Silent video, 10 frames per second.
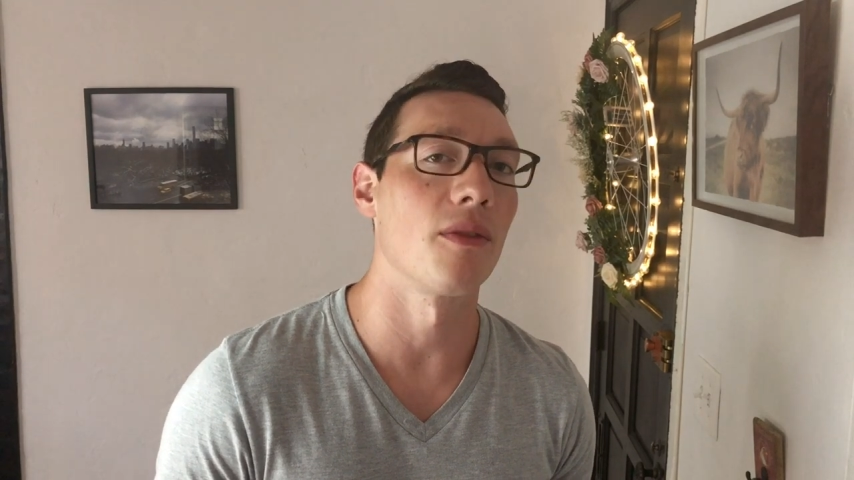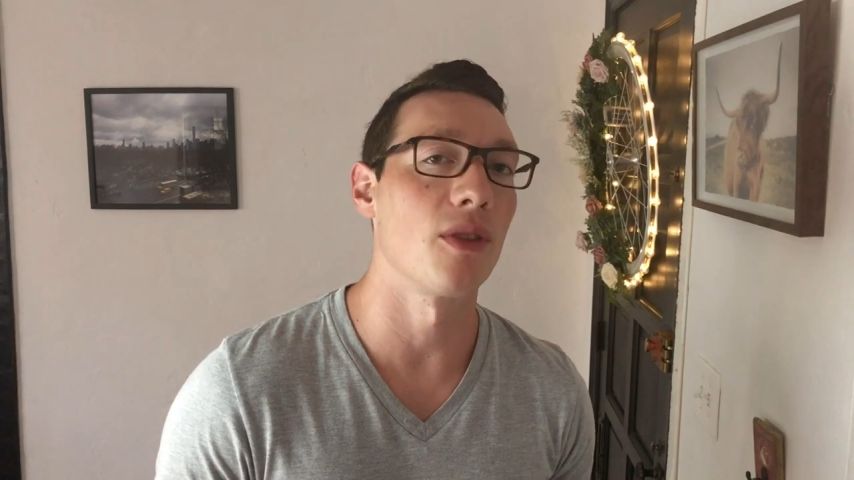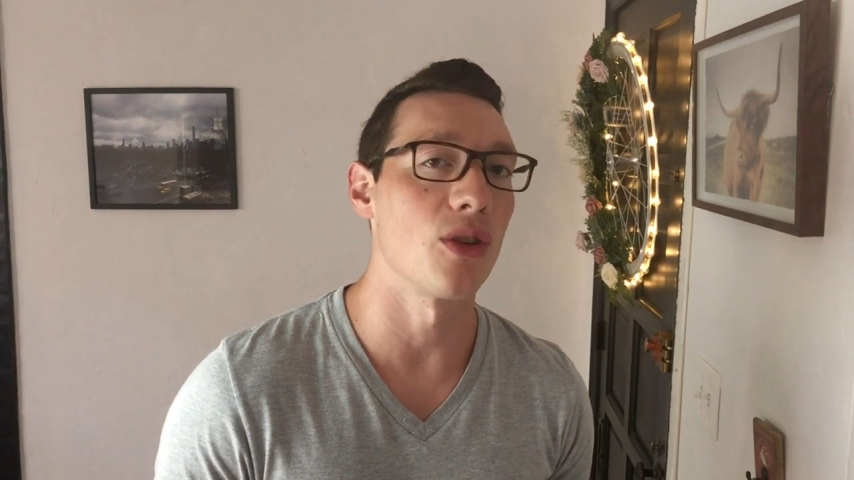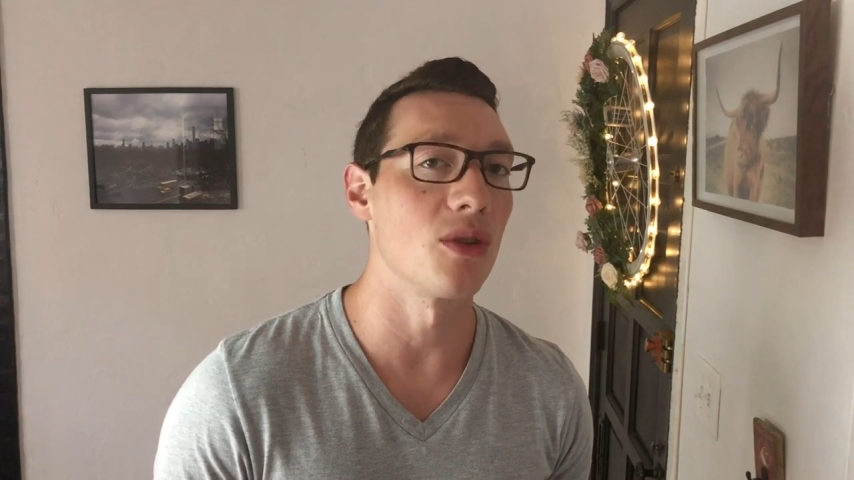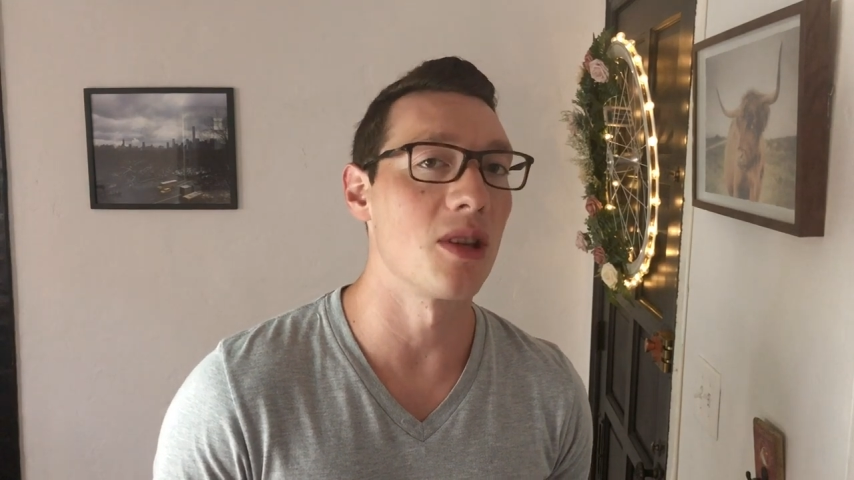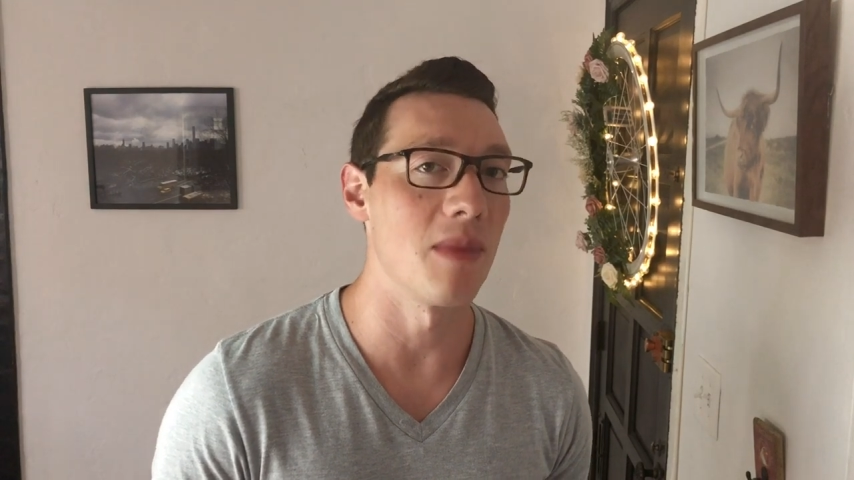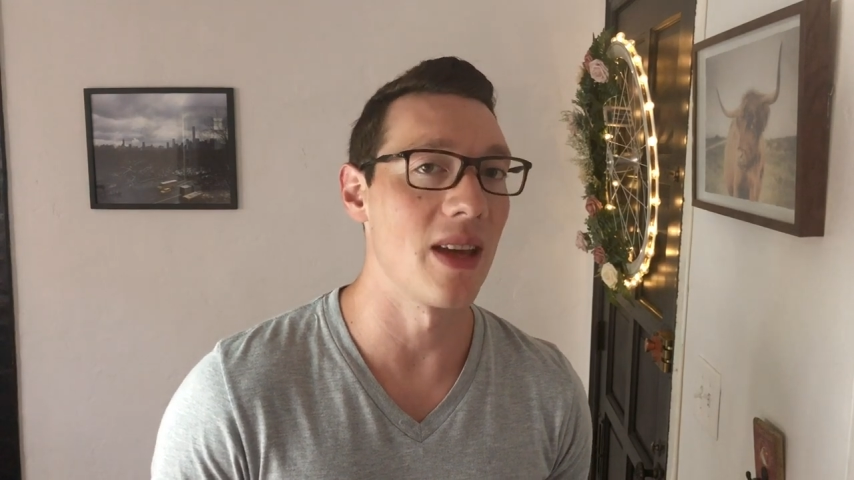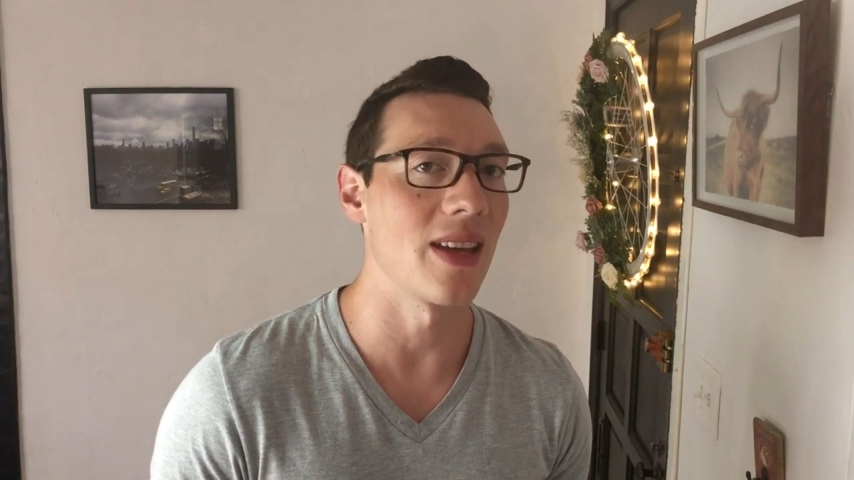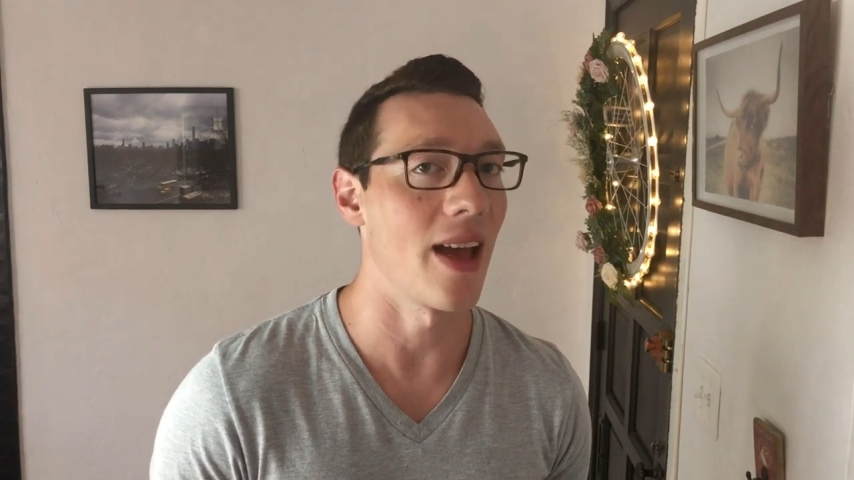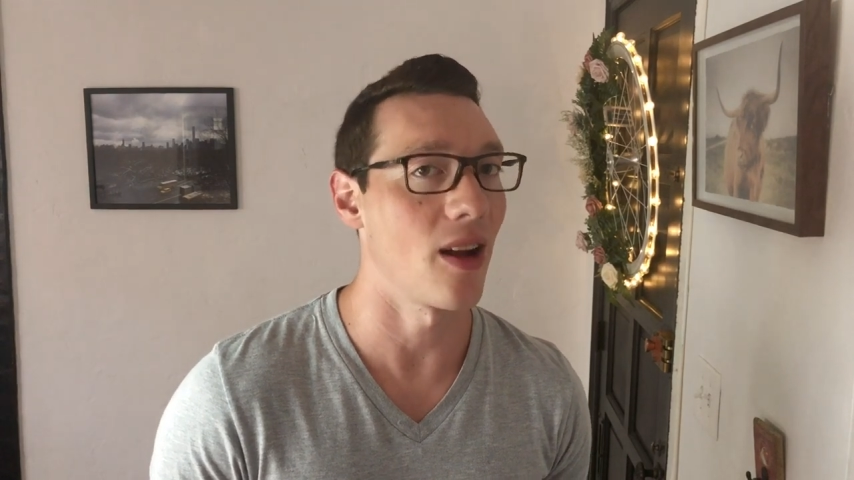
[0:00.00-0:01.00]
for you to
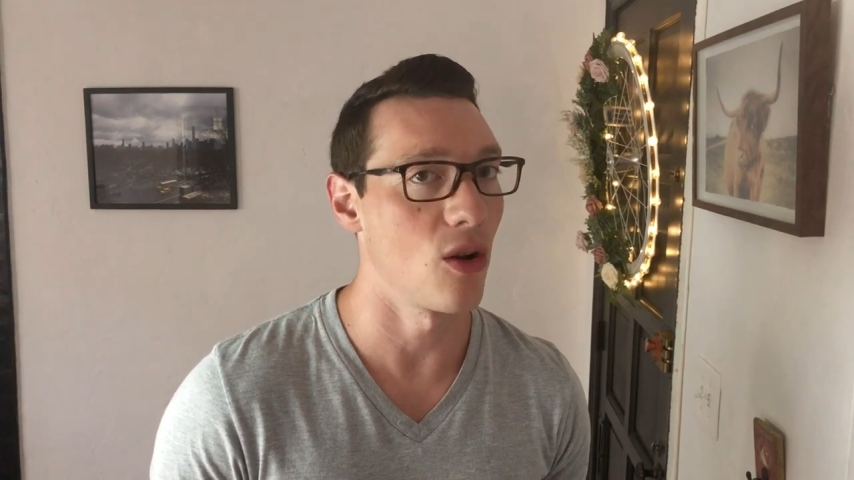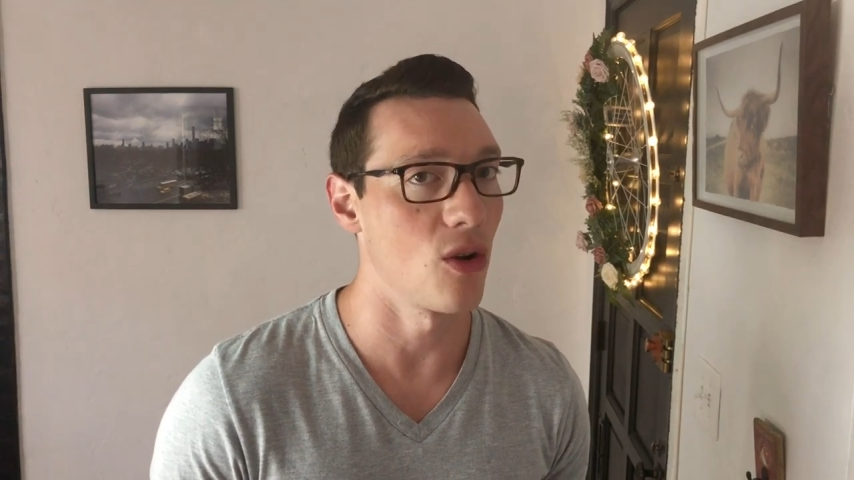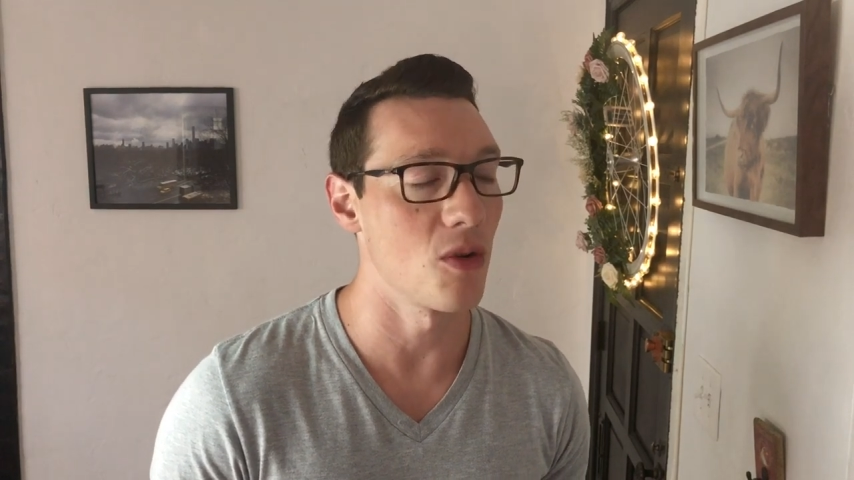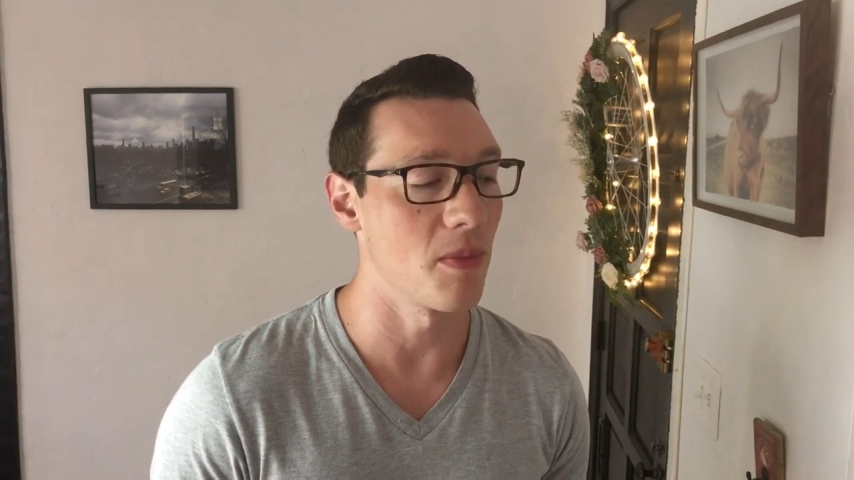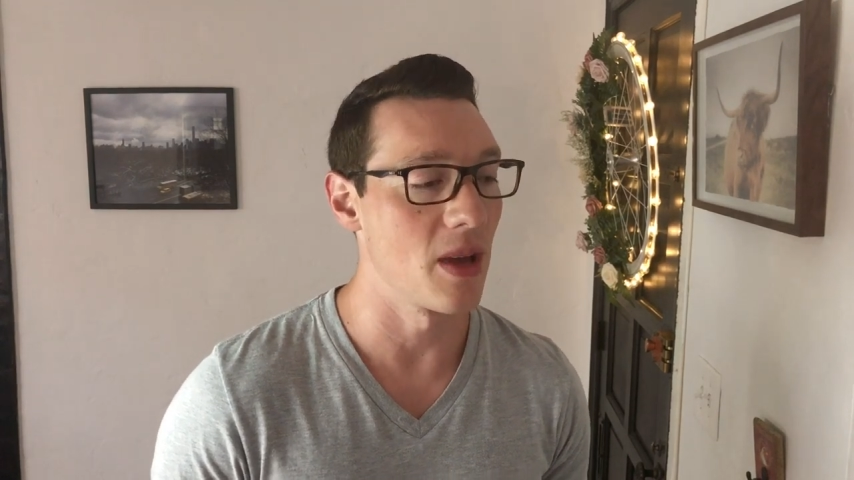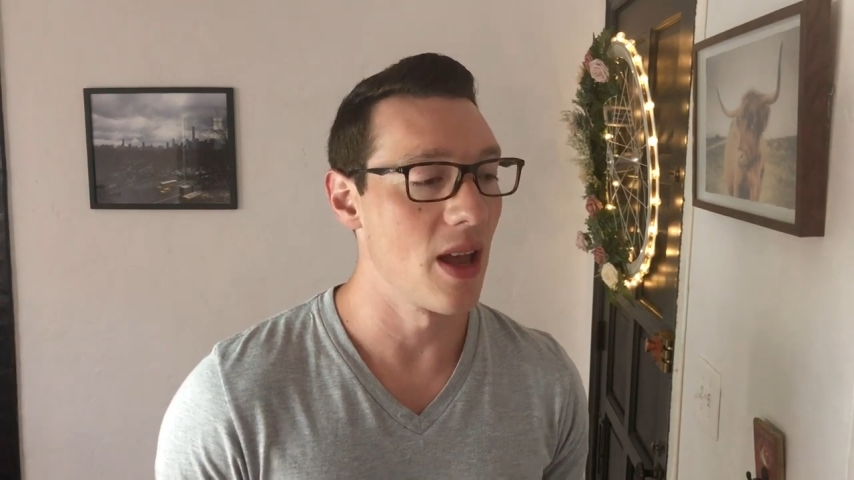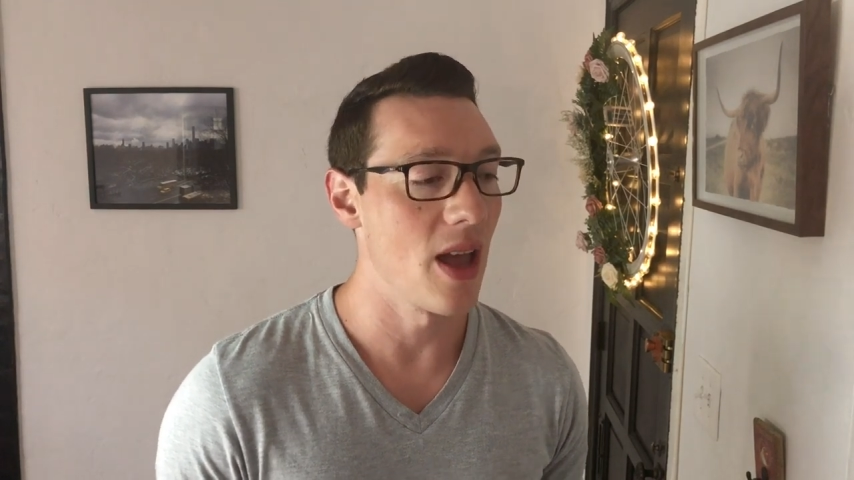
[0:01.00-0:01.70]
make at home.